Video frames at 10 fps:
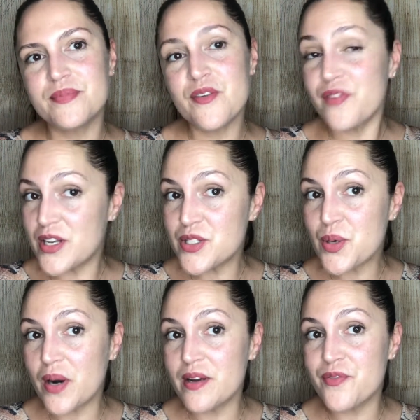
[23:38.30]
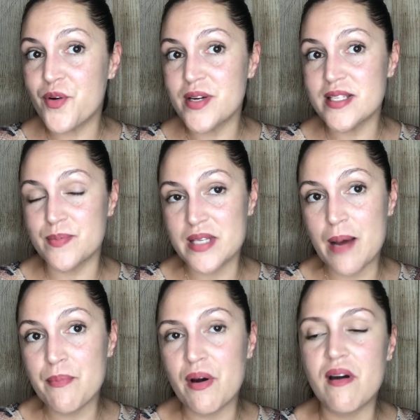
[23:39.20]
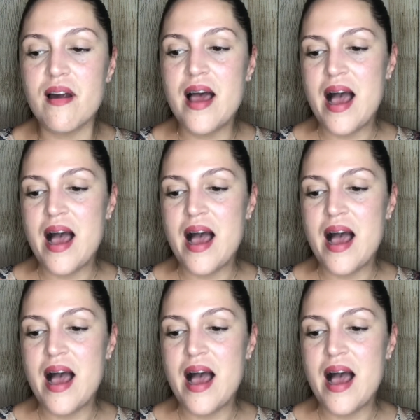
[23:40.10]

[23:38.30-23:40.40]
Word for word: Facetory for September.